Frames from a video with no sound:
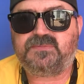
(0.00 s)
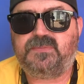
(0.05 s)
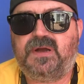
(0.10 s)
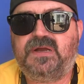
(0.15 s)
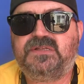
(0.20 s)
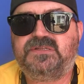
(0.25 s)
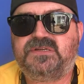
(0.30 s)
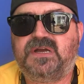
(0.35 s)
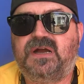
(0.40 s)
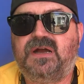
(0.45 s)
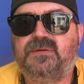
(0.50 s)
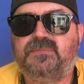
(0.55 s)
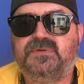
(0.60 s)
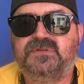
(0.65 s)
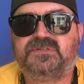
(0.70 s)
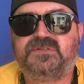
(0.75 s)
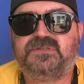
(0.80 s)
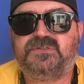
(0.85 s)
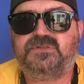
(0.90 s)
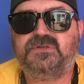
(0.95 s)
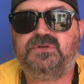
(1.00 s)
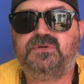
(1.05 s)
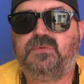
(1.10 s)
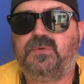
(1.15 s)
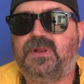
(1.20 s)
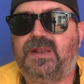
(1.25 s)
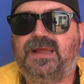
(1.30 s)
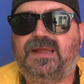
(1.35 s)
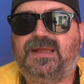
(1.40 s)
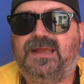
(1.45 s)
my job is to do
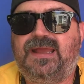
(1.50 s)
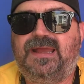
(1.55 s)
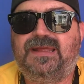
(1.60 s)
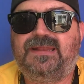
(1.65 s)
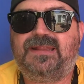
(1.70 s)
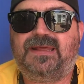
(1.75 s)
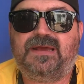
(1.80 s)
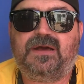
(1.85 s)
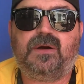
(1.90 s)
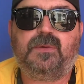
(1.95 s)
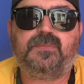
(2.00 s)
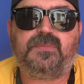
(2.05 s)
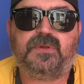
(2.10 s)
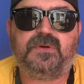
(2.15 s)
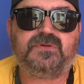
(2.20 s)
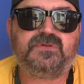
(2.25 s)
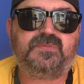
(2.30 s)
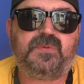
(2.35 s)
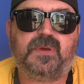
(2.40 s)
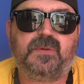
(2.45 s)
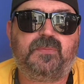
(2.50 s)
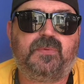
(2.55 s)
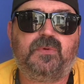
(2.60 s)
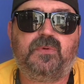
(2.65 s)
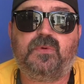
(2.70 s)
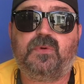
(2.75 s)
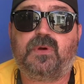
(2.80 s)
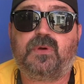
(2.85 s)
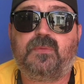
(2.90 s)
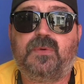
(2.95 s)
what I can to help those people
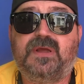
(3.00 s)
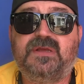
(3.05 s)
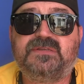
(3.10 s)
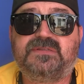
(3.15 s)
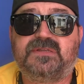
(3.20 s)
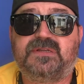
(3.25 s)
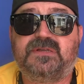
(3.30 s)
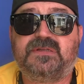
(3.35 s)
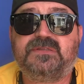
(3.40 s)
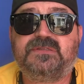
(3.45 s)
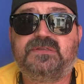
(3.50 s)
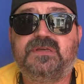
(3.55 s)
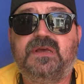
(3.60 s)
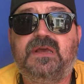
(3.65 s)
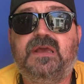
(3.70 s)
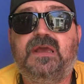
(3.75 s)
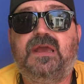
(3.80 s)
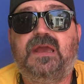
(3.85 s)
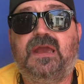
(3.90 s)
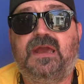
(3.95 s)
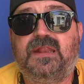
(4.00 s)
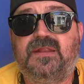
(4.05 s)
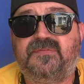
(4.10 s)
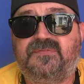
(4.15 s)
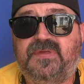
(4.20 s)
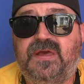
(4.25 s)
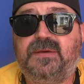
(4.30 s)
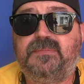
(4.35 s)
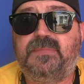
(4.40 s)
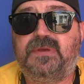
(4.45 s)
who are residents and
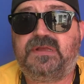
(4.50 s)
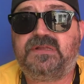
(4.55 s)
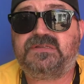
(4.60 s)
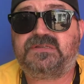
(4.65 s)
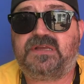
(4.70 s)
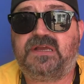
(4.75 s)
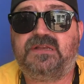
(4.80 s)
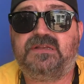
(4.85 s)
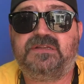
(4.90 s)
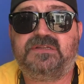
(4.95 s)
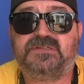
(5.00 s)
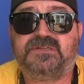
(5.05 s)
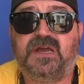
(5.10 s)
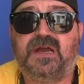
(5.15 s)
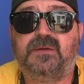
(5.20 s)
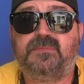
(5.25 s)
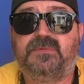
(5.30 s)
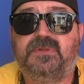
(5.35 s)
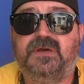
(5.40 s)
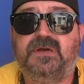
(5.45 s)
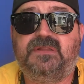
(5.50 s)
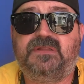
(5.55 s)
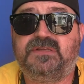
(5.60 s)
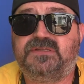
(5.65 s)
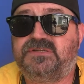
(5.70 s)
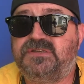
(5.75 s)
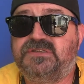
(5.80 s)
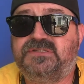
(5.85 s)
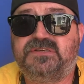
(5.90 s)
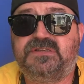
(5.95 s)
if that means getting a job done
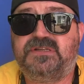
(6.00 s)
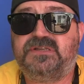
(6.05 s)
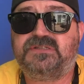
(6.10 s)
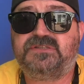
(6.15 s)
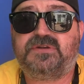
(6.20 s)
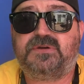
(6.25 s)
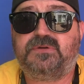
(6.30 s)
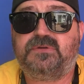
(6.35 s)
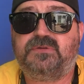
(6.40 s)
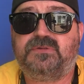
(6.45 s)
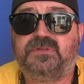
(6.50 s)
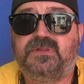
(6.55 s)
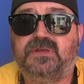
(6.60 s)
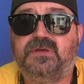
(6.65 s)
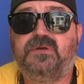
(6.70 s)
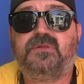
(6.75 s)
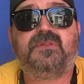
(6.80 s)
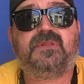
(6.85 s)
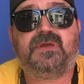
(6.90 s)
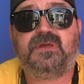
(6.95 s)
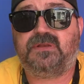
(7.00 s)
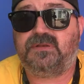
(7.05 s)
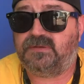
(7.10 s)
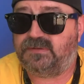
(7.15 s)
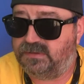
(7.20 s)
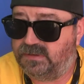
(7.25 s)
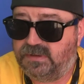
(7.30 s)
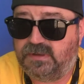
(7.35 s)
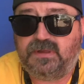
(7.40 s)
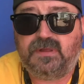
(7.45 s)
that's just an internal deal,
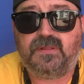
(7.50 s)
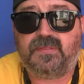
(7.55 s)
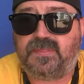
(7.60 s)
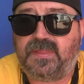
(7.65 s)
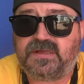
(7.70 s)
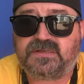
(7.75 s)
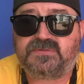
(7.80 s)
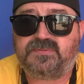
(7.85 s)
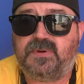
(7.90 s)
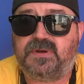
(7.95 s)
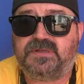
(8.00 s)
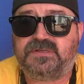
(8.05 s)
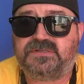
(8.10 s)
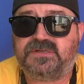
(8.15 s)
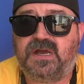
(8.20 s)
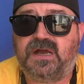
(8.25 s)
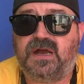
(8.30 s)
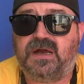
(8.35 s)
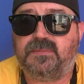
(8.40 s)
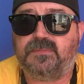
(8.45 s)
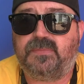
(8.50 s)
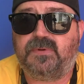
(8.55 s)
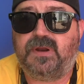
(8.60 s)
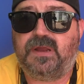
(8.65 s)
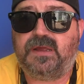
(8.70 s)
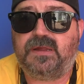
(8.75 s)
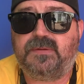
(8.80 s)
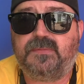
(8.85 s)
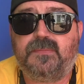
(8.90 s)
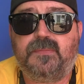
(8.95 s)
then that's my job,
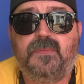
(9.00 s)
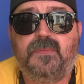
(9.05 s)
right?